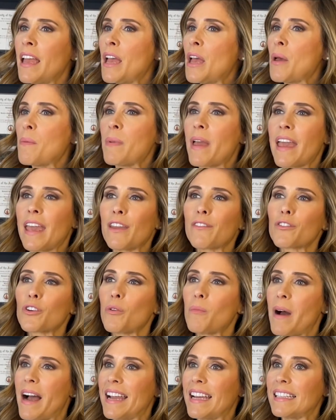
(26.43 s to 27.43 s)
Behavioral
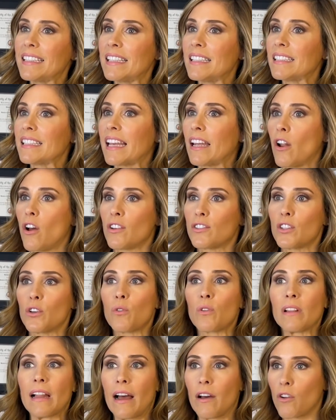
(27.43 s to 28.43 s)
biases can also
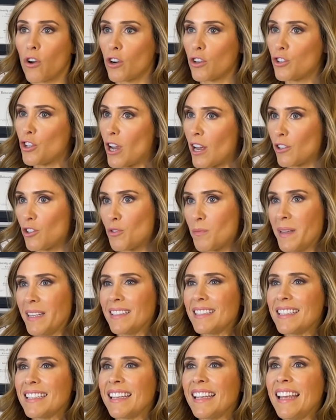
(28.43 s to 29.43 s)
cloud our
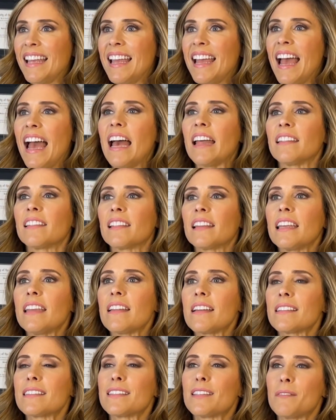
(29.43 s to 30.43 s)
judgment and lead
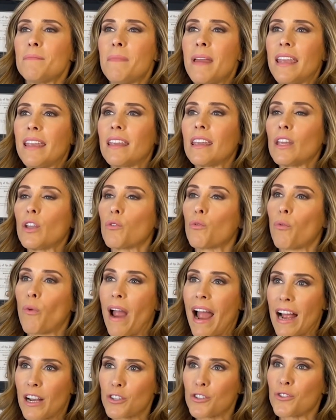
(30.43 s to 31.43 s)
us to make
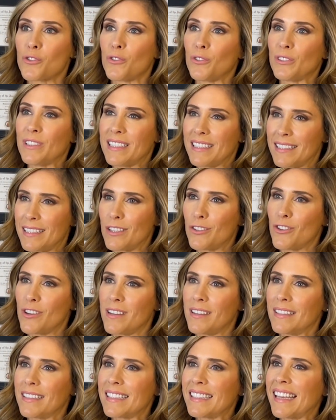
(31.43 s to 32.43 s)
irrational
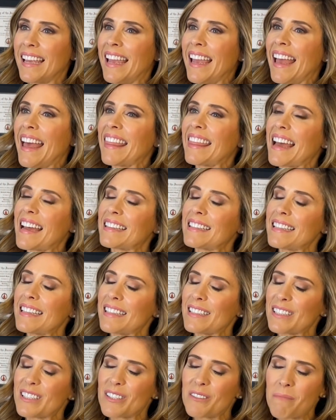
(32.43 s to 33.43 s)
decisions. That's
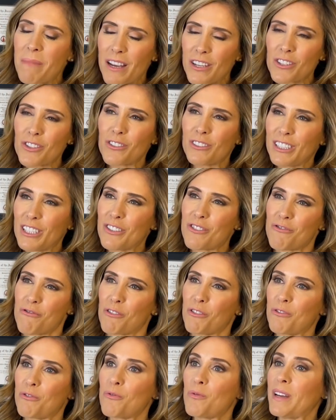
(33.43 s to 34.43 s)
especially
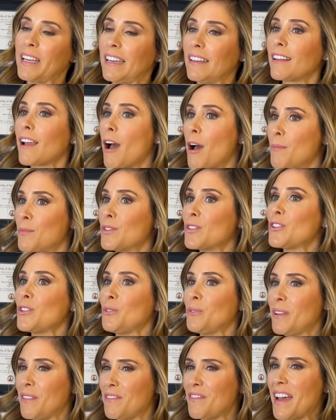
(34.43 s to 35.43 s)
true when it comes to
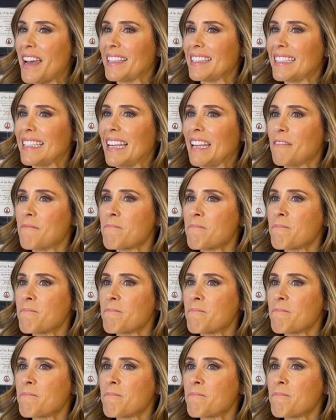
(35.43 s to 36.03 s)
investing.